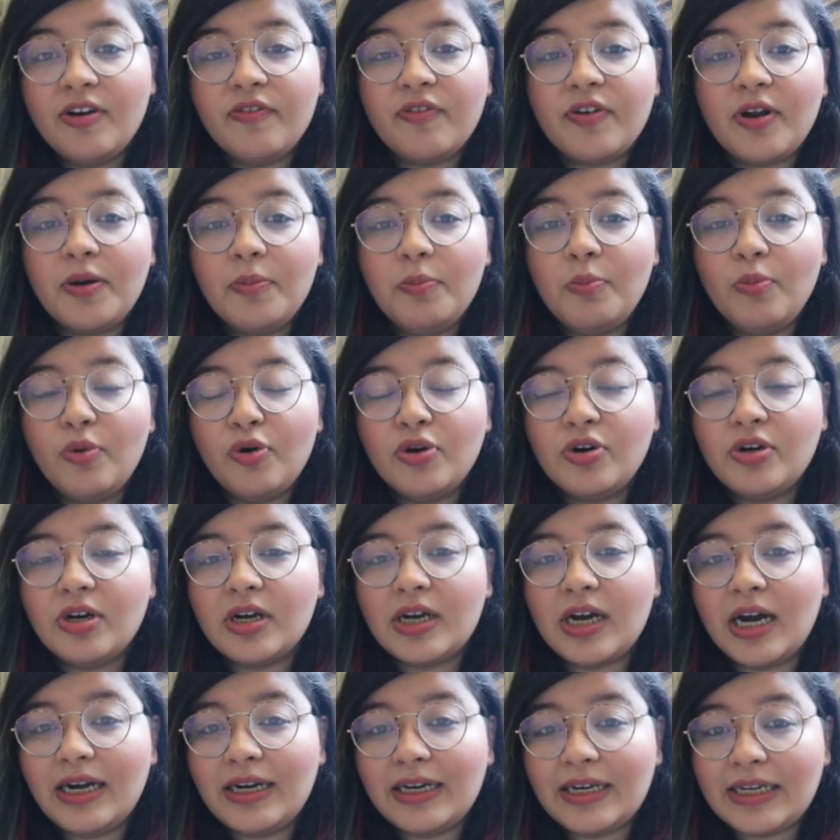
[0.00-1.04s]
from more
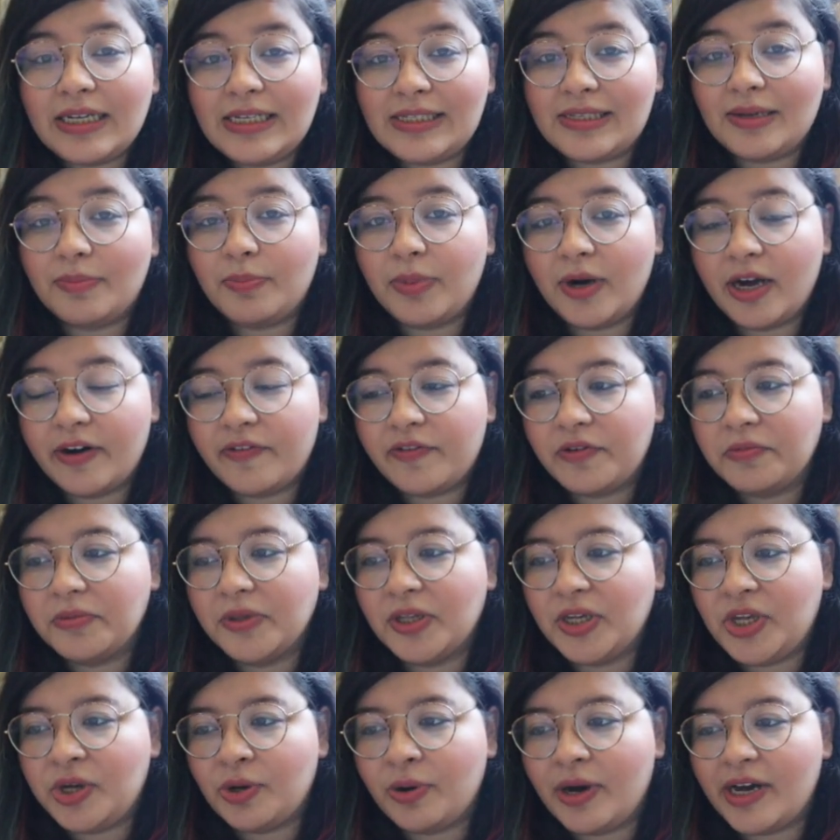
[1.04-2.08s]
countries apart from
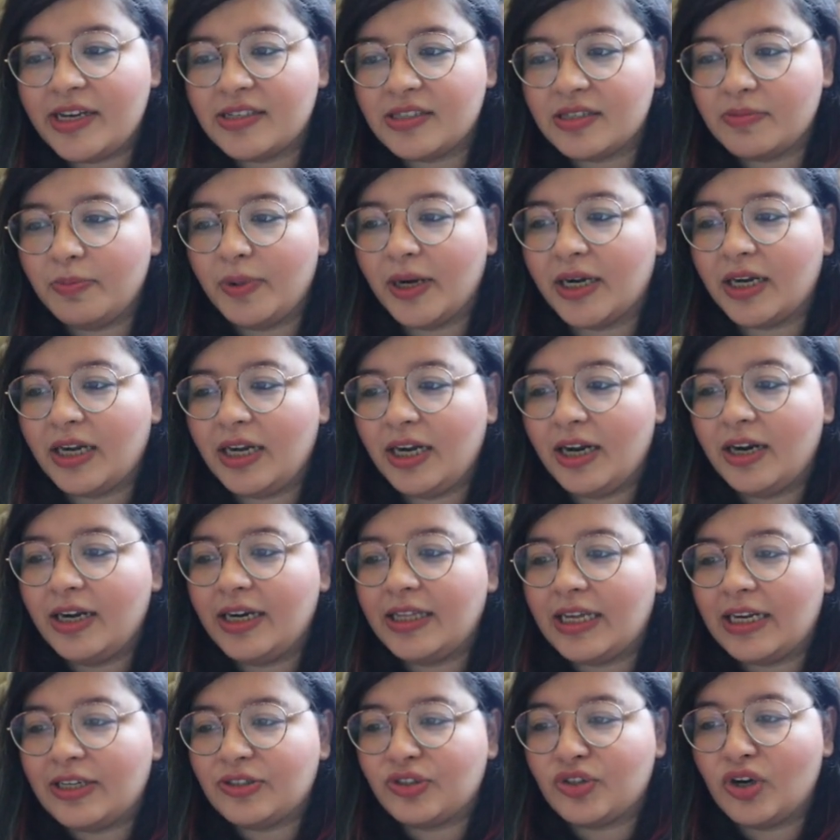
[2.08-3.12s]
the US, but
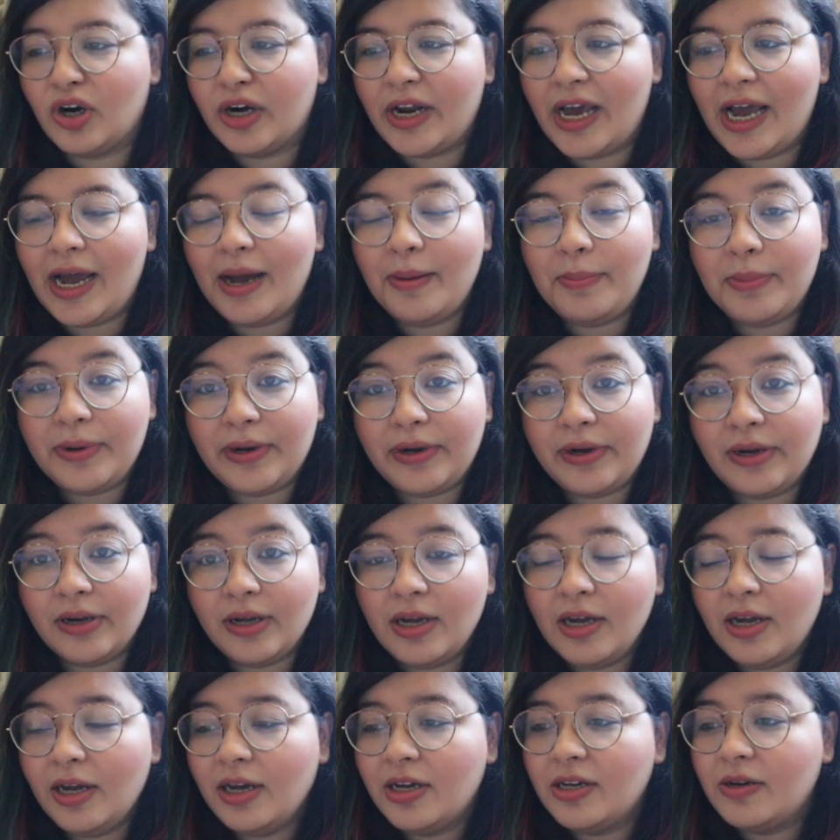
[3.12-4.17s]
clearly that has not happened,
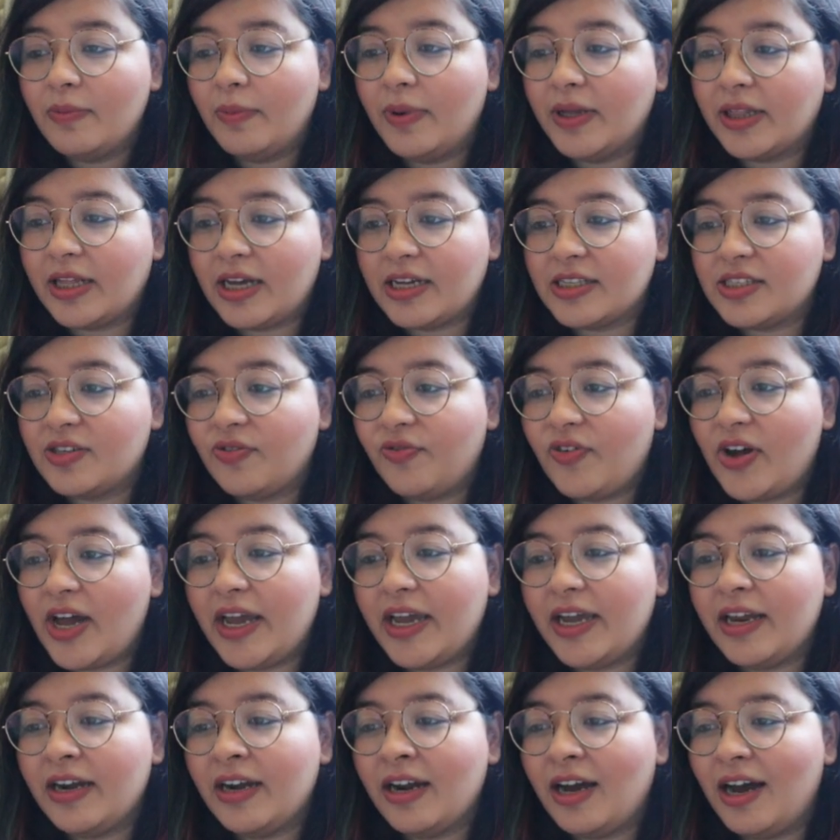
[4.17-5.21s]
but that's
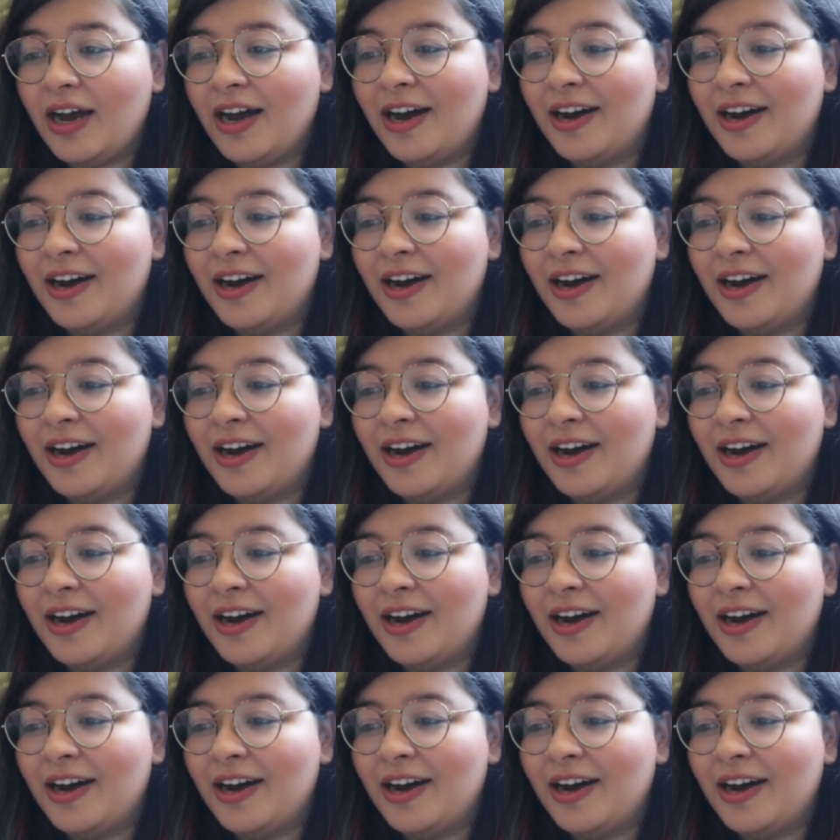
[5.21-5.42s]
fine.